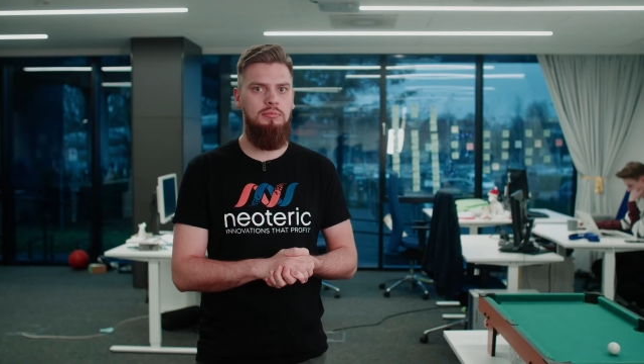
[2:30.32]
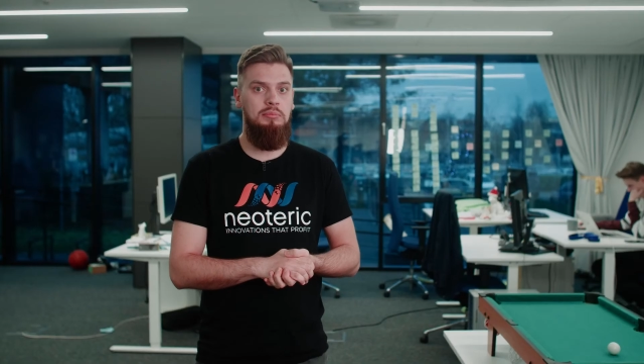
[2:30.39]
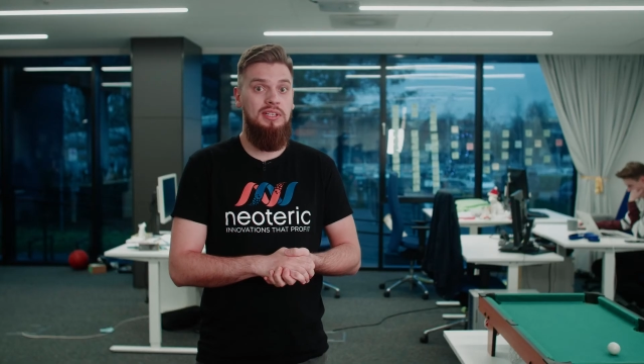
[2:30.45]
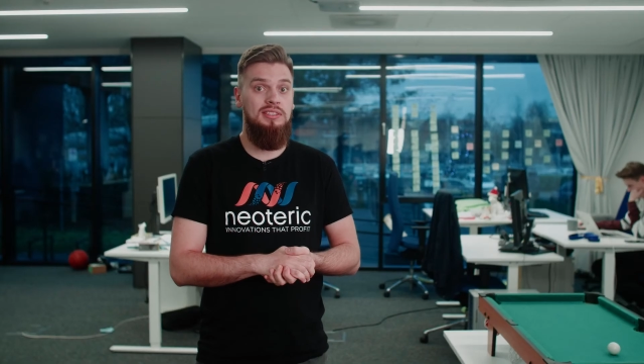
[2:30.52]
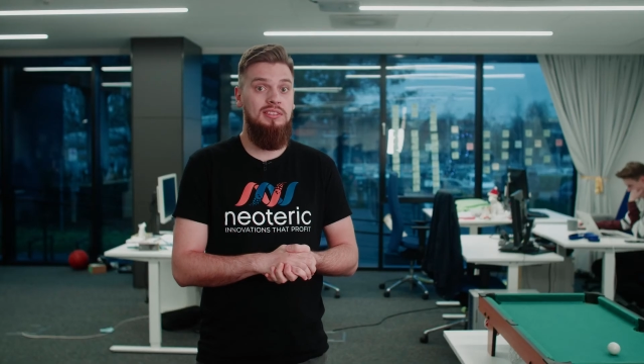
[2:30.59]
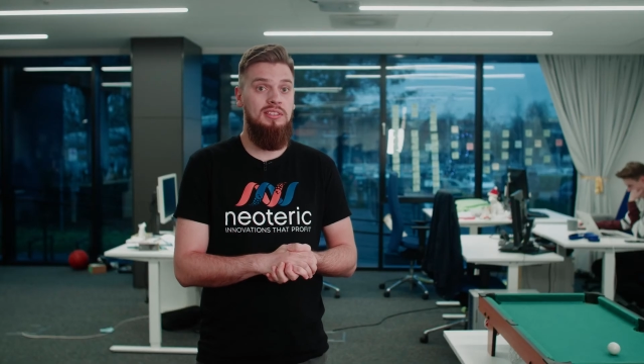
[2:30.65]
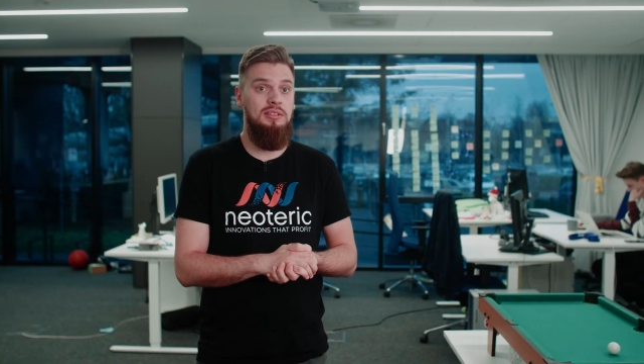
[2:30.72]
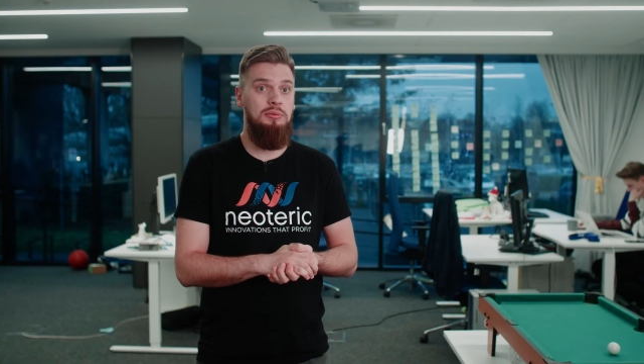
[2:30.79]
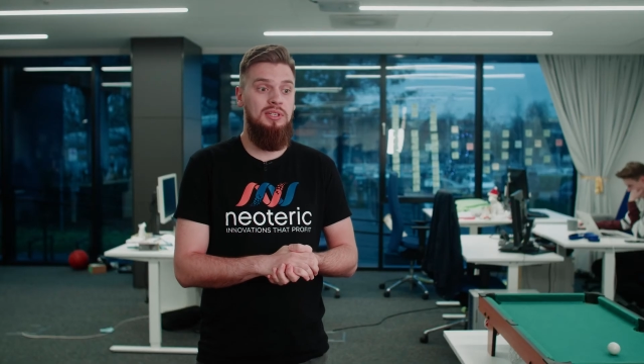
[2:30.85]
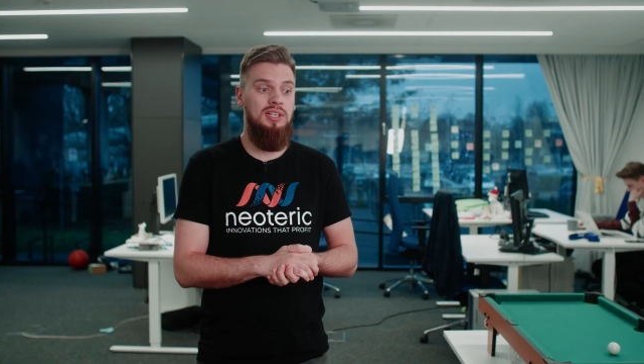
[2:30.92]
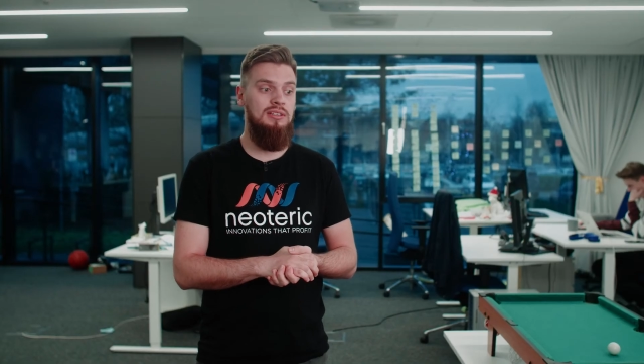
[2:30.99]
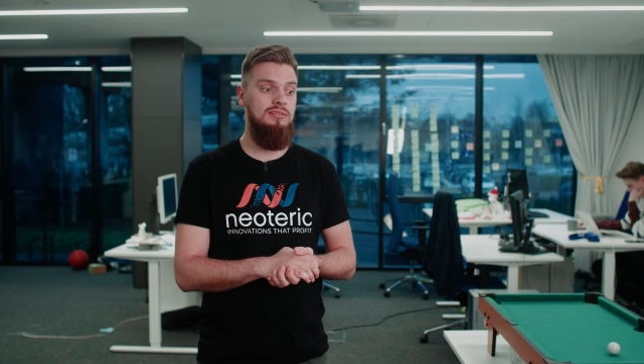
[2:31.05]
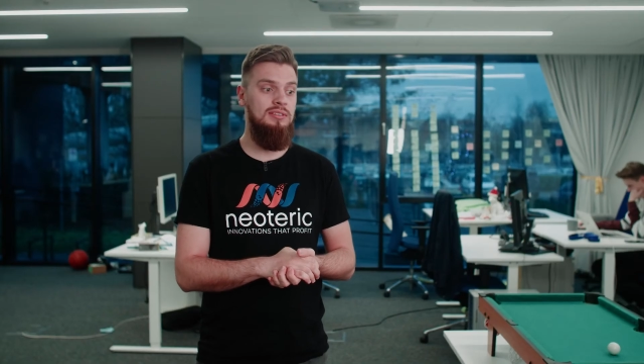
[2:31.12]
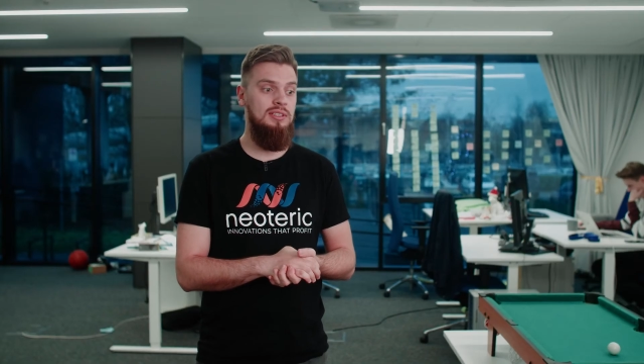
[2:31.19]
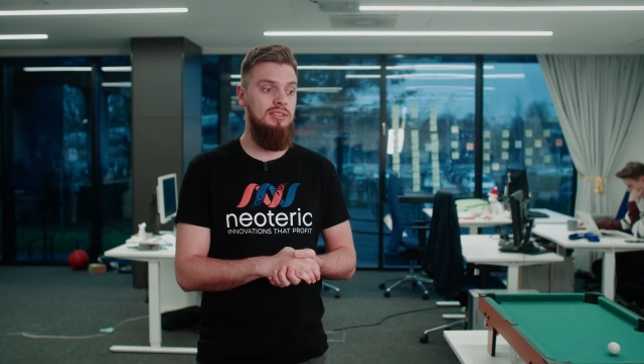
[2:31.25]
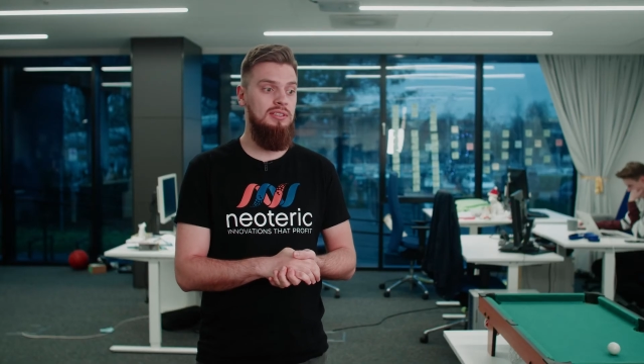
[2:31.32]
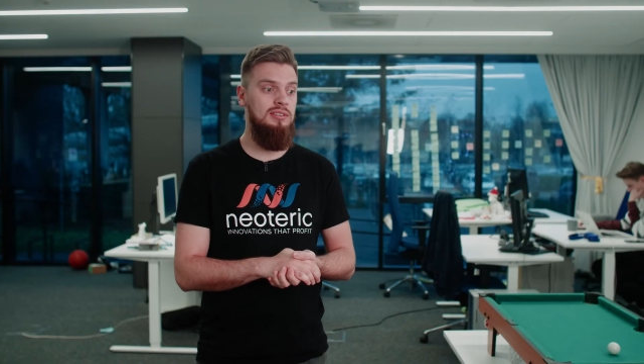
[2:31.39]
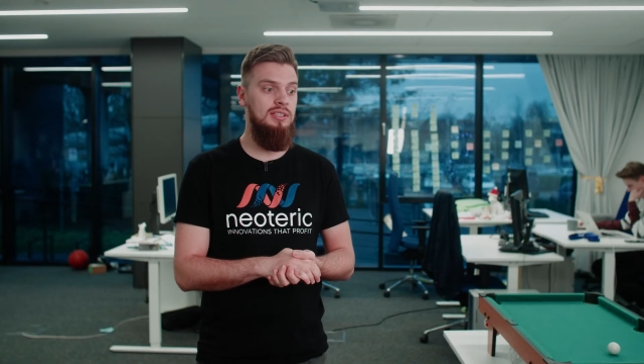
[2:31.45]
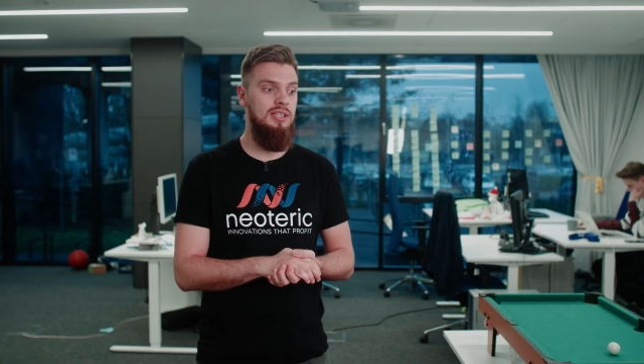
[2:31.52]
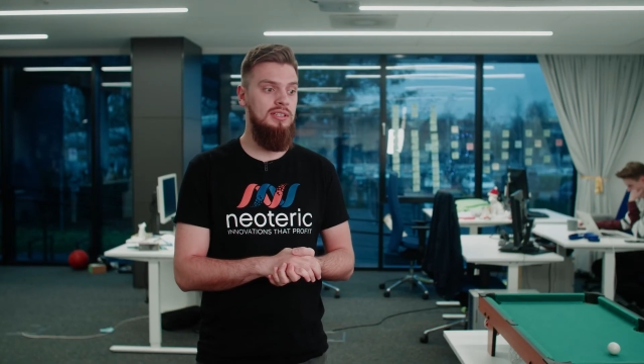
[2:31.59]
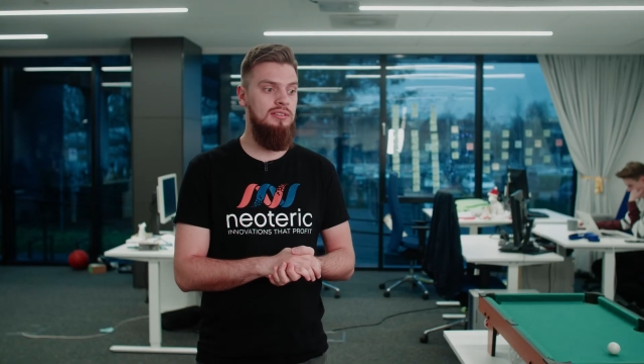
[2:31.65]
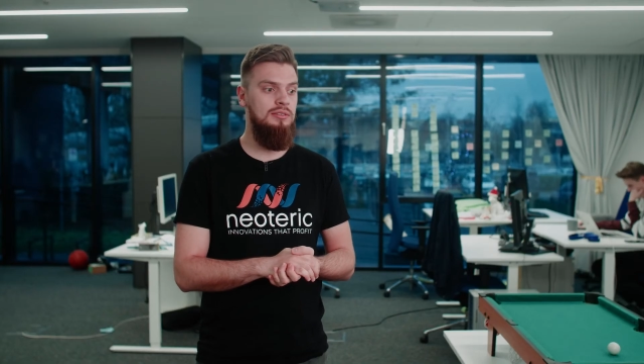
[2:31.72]
basically we have
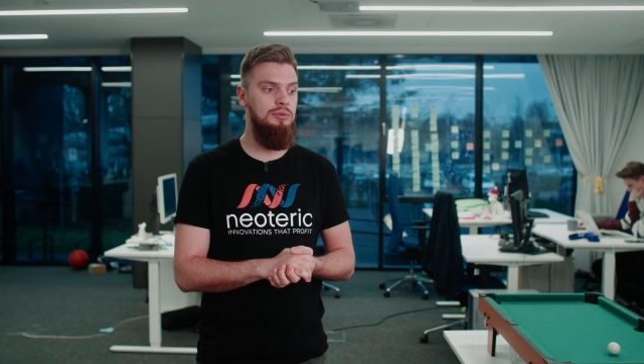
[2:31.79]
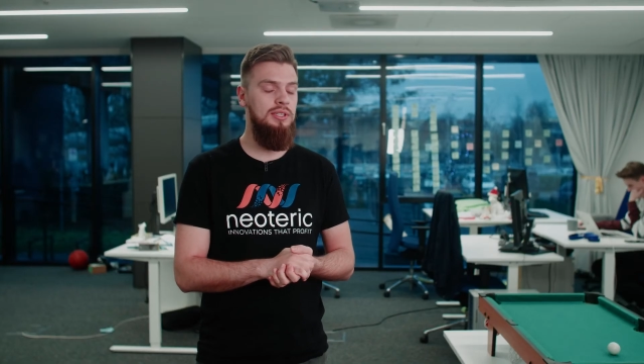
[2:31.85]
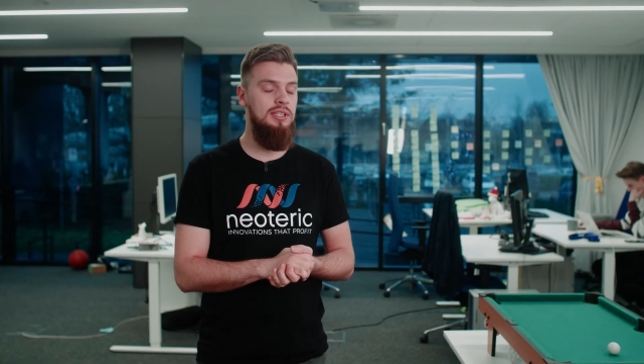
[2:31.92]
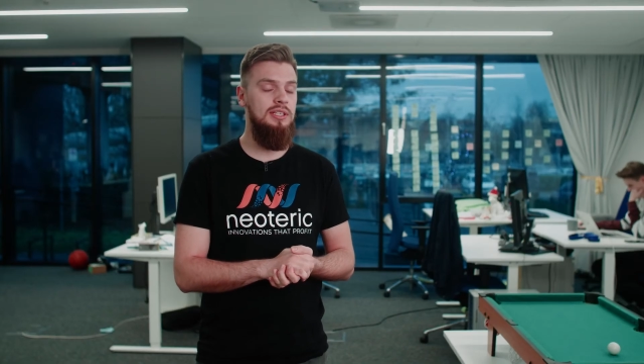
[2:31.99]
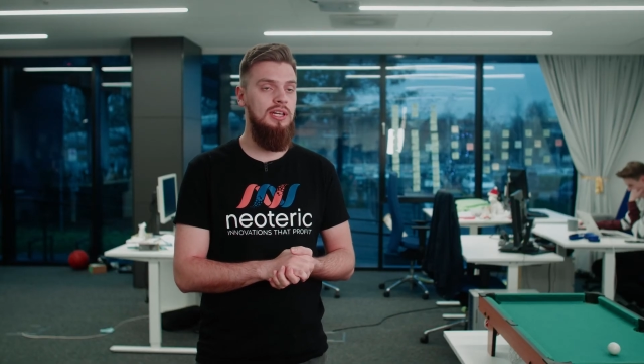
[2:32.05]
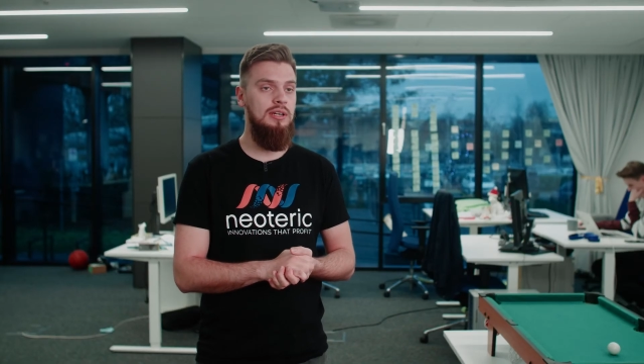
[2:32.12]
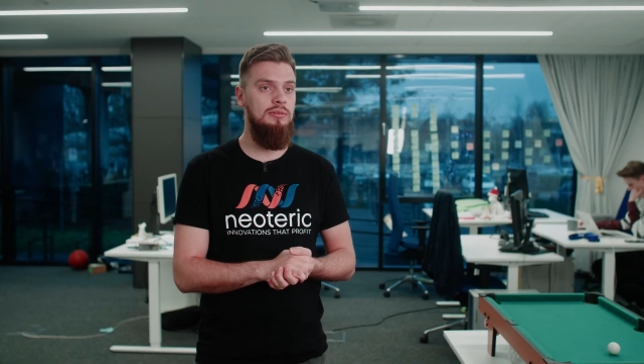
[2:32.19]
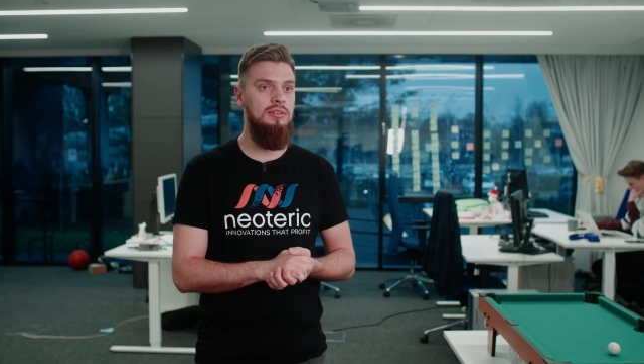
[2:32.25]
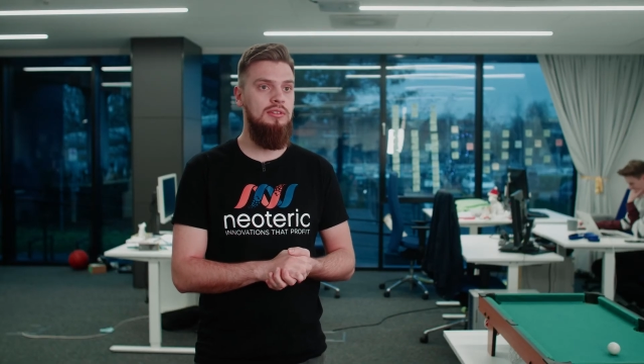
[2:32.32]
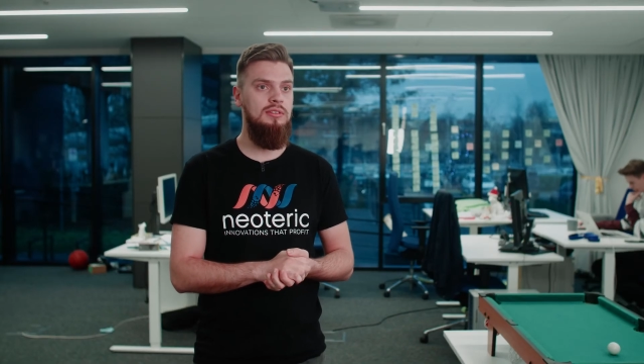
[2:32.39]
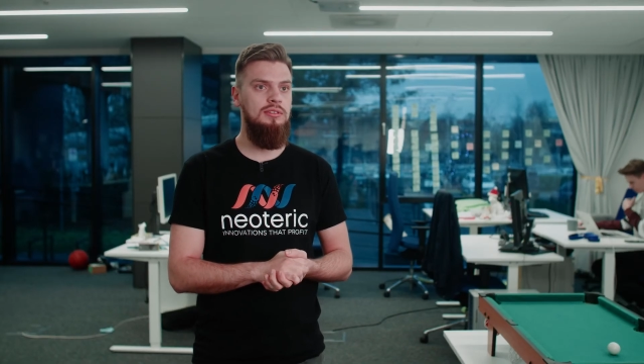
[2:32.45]
that written down.